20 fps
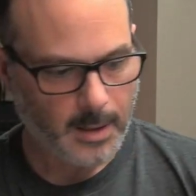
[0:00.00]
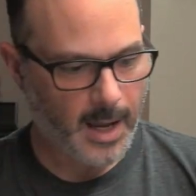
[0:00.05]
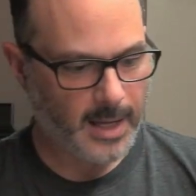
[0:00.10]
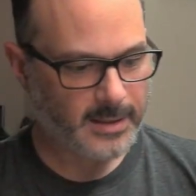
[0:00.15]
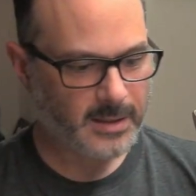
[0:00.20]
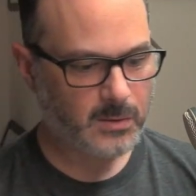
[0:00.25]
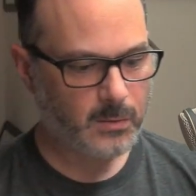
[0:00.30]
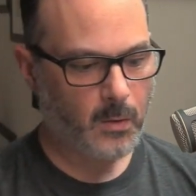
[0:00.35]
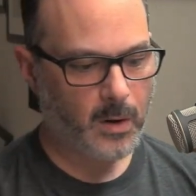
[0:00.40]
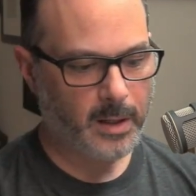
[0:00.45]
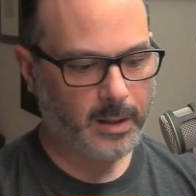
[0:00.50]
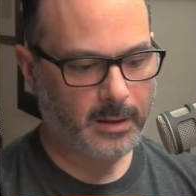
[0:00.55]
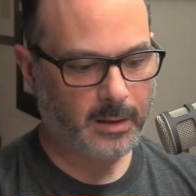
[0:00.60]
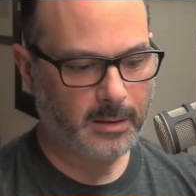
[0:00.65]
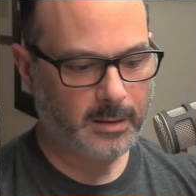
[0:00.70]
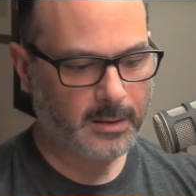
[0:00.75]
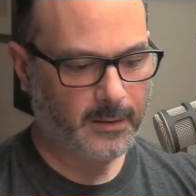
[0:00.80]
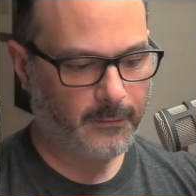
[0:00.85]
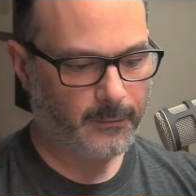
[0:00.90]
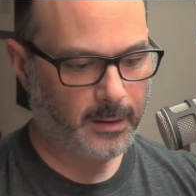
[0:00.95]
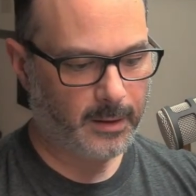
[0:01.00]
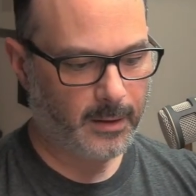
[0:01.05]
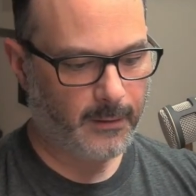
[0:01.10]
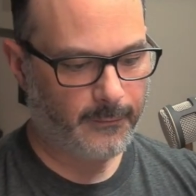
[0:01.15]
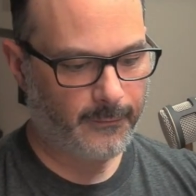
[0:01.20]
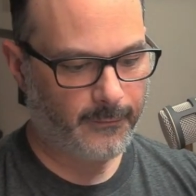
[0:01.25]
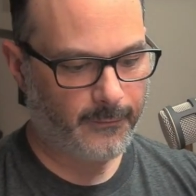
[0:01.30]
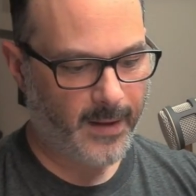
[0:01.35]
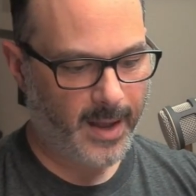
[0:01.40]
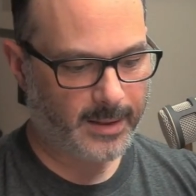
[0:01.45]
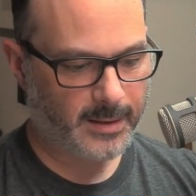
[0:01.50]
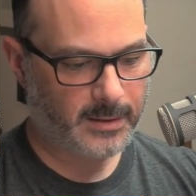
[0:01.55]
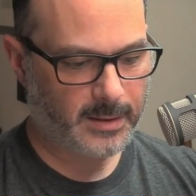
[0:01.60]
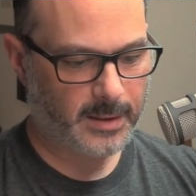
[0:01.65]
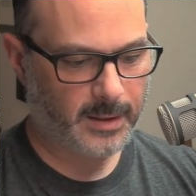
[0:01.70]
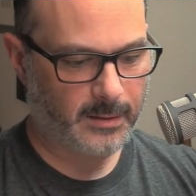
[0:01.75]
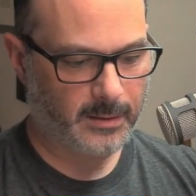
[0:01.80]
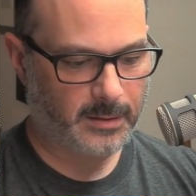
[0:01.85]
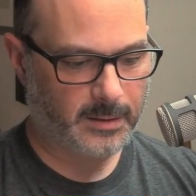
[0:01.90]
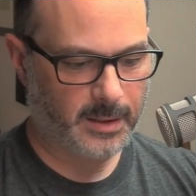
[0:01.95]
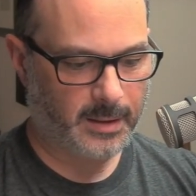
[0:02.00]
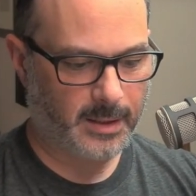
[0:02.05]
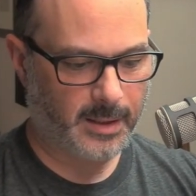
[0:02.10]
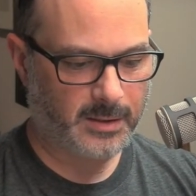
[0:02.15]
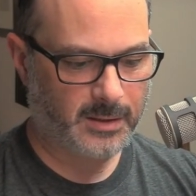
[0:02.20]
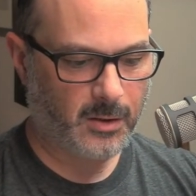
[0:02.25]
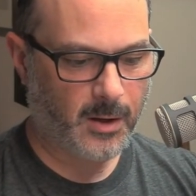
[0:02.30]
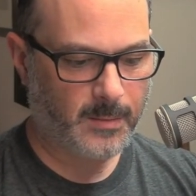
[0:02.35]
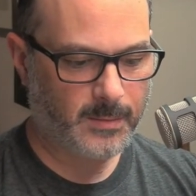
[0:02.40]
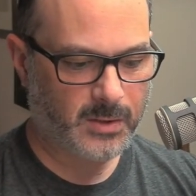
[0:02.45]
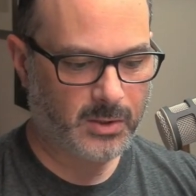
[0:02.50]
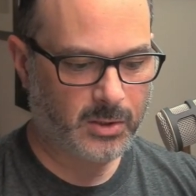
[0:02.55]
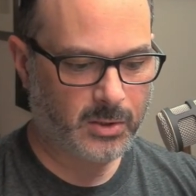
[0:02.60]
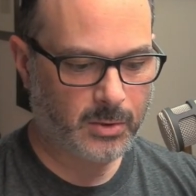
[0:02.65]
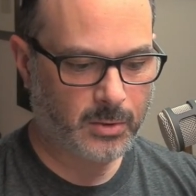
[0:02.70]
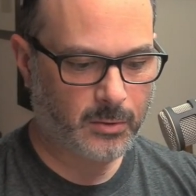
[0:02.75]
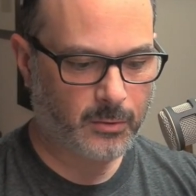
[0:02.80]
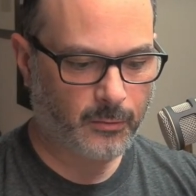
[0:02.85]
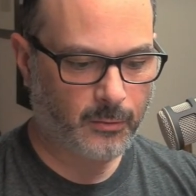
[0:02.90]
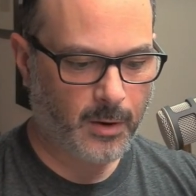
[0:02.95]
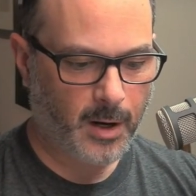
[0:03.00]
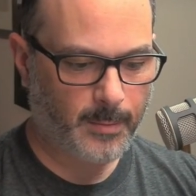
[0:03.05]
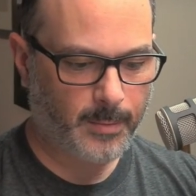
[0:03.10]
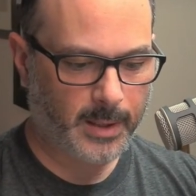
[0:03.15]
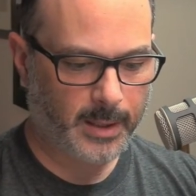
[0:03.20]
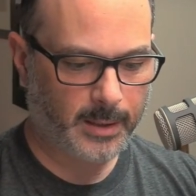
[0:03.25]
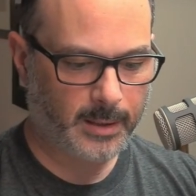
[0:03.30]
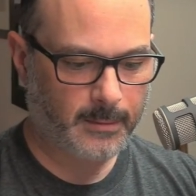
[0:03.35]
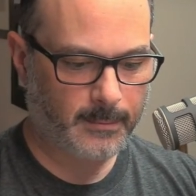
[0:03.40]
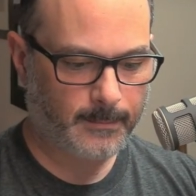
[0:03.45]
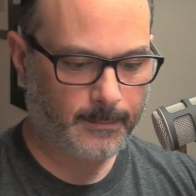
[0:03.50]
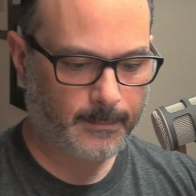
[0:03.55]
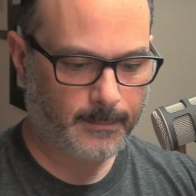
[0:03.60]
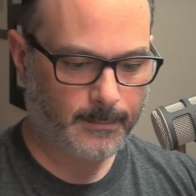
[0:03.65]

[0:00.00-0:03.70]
I just wanted a different effect here today. So I'm scrubbing